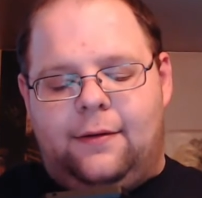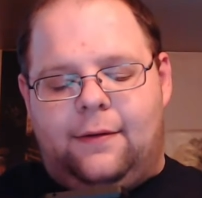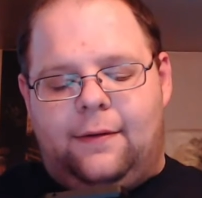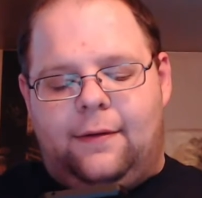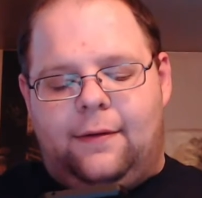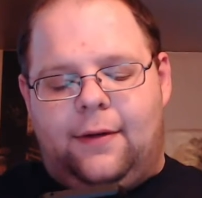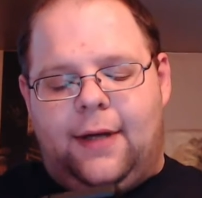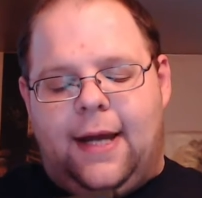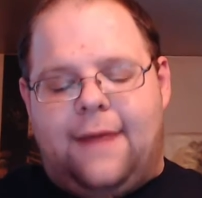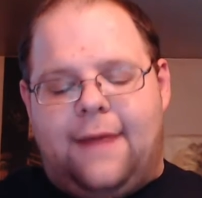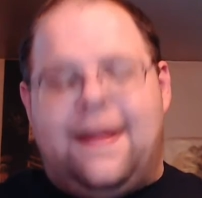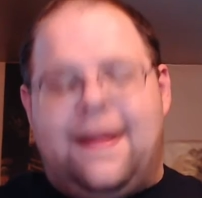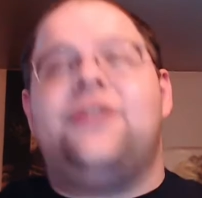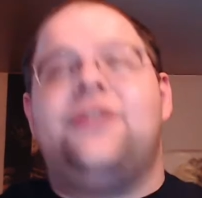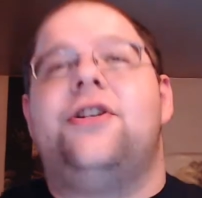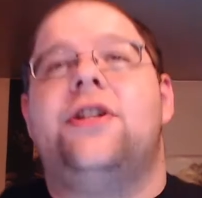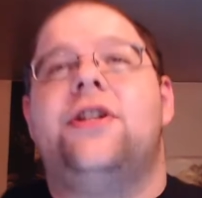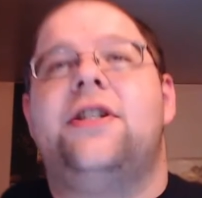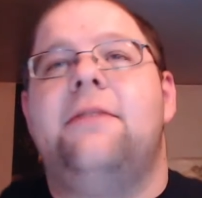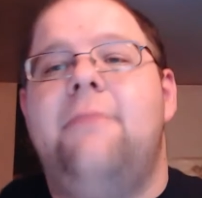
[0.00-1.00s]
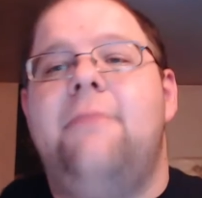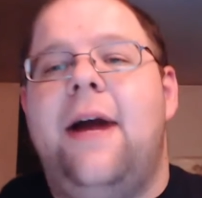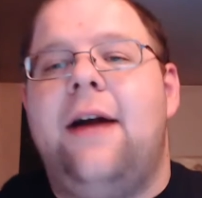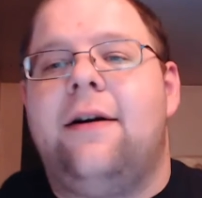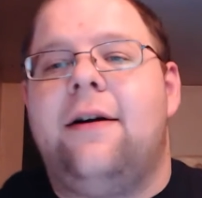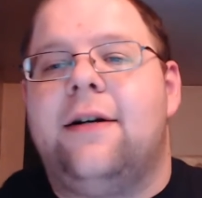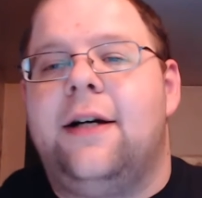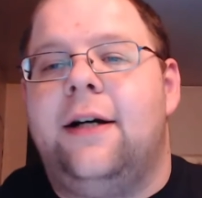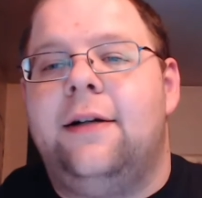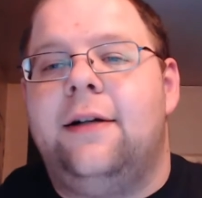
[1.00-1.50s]
And that's just
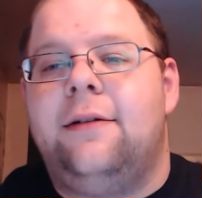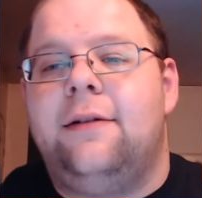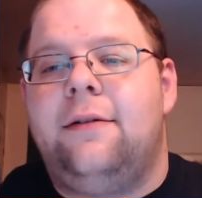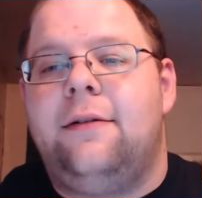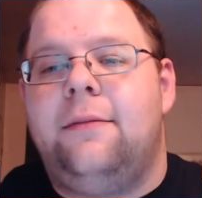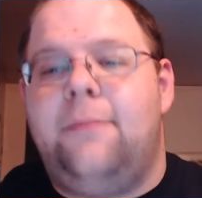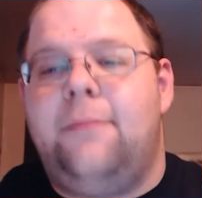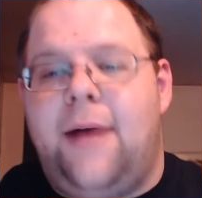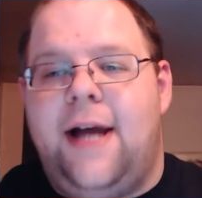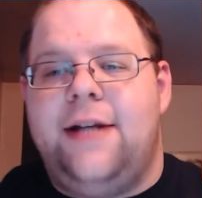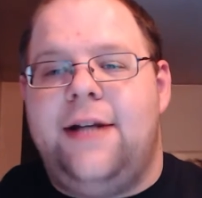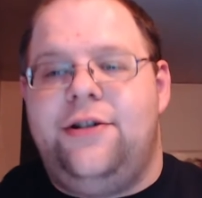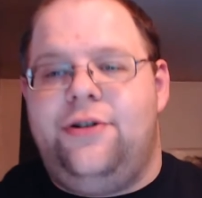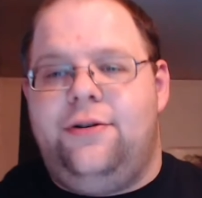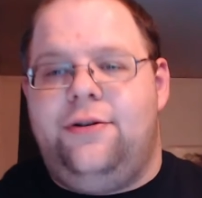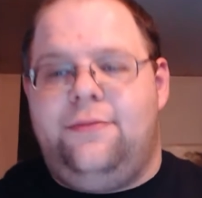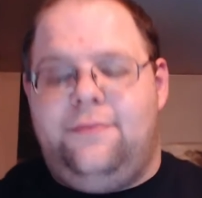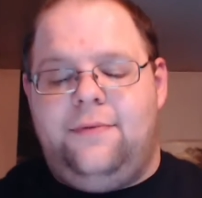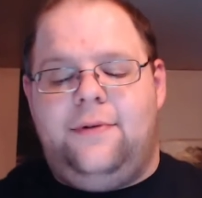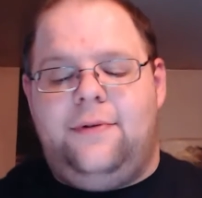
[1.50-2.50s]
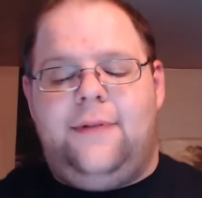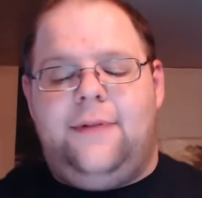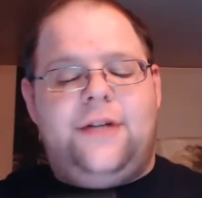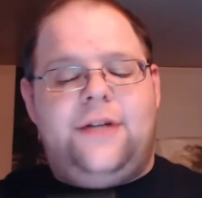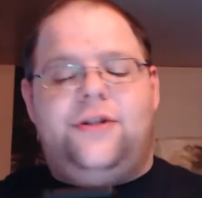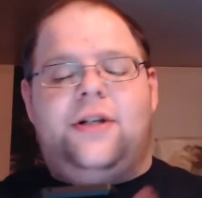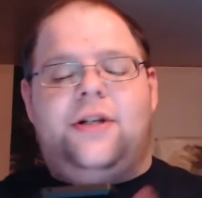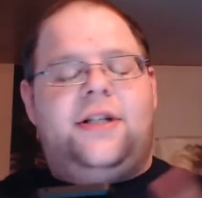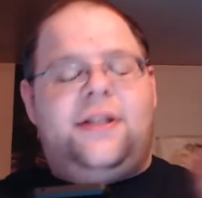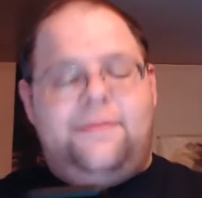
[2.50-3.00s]
America, mind you. That's
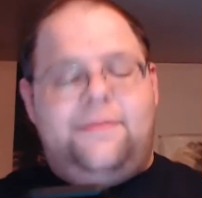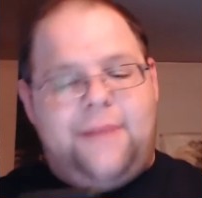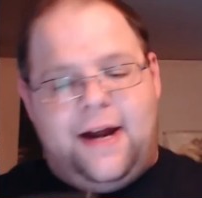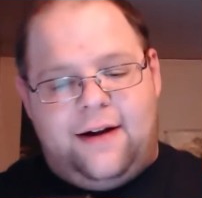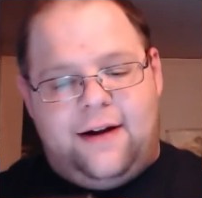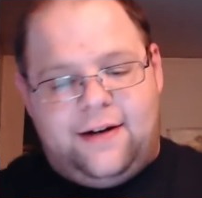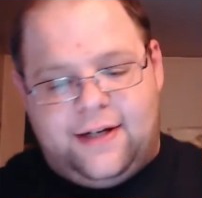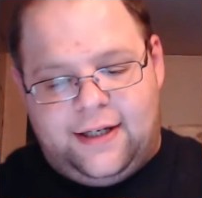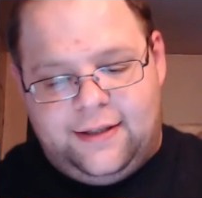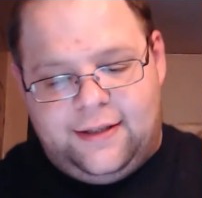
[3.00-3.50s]
just America.